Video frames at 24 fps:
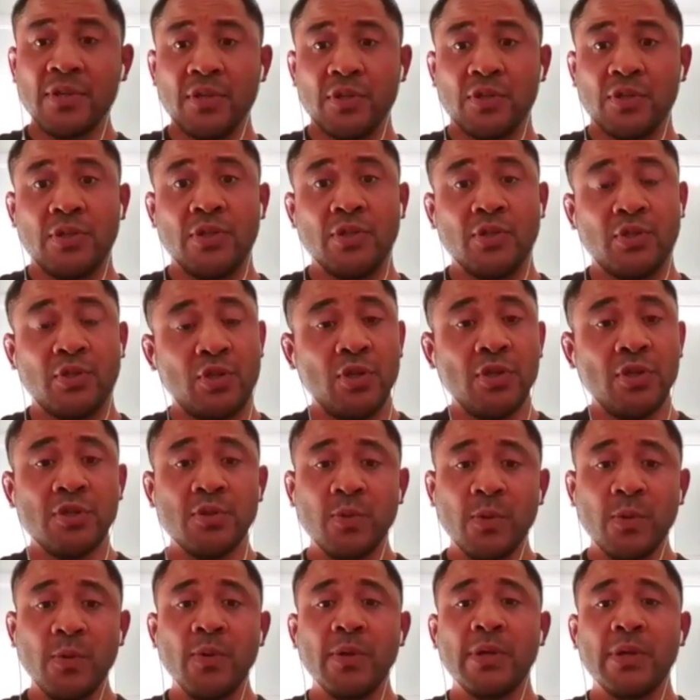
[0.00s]
the church
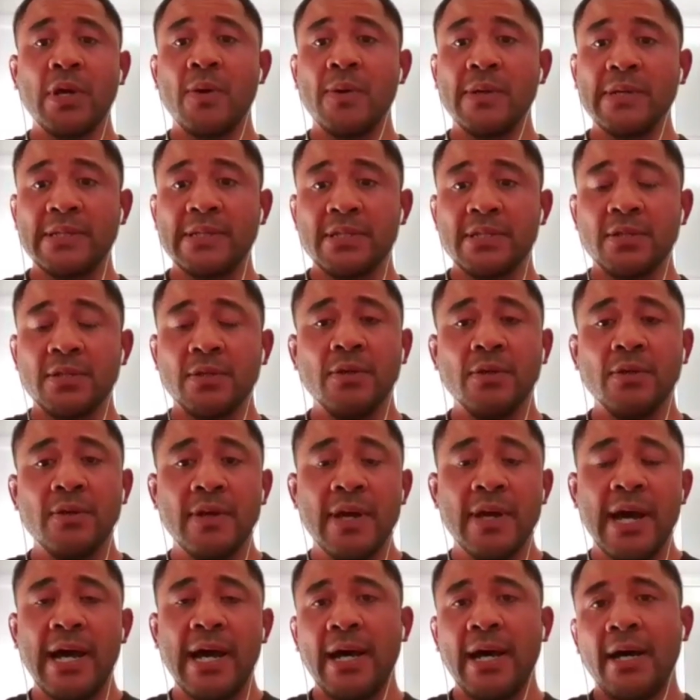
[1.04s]
we were going to,
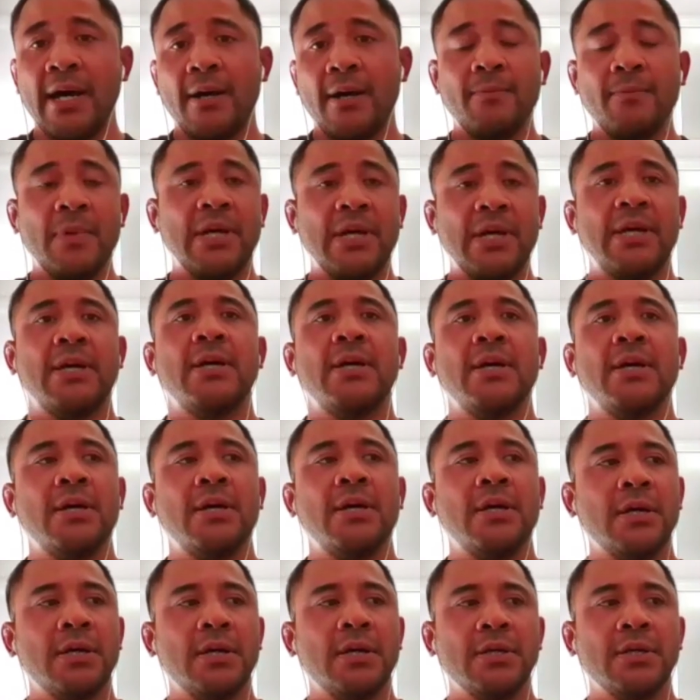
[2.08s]

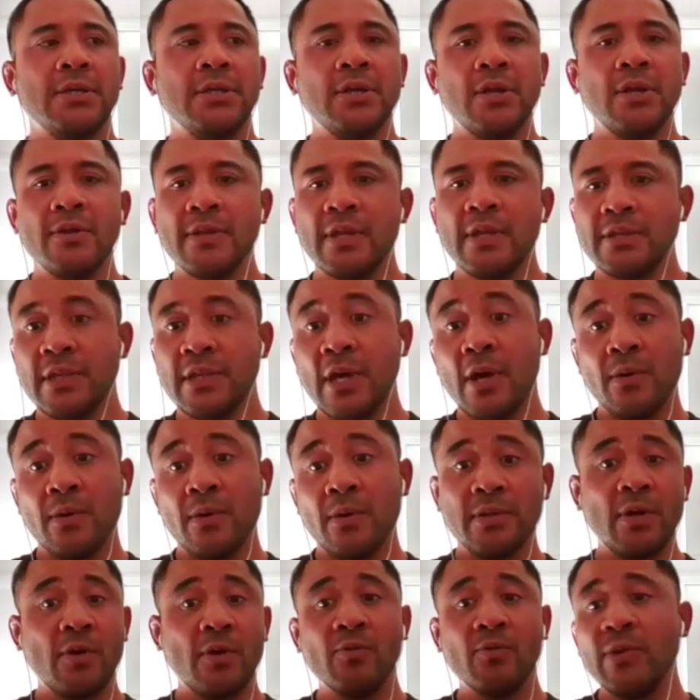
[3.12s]
that
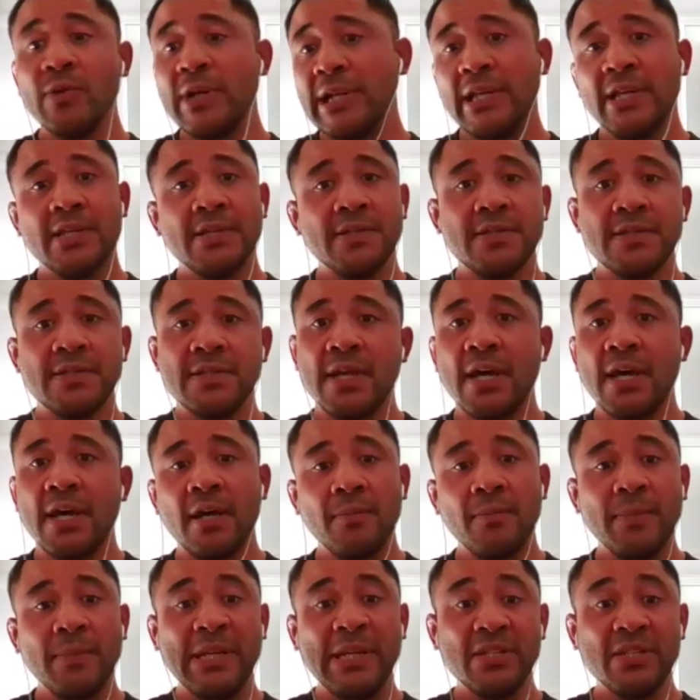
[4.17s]
they were really into
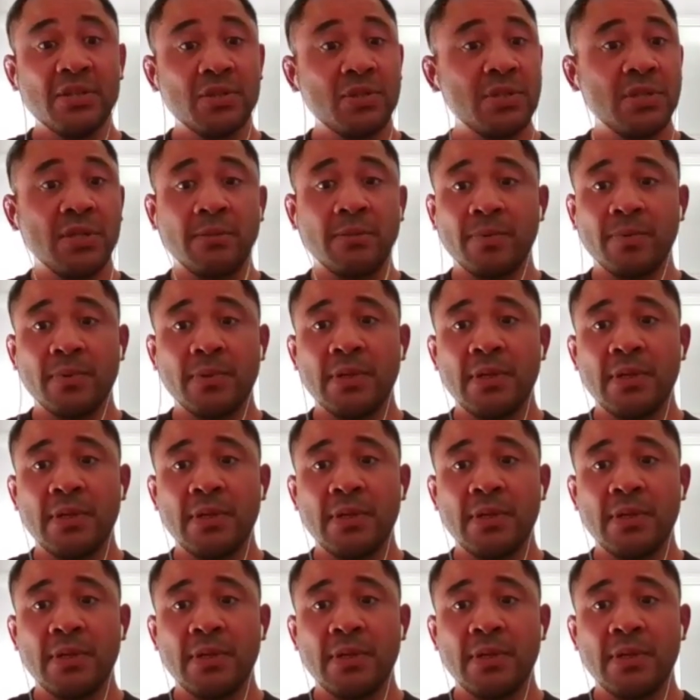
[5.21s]
mentorship.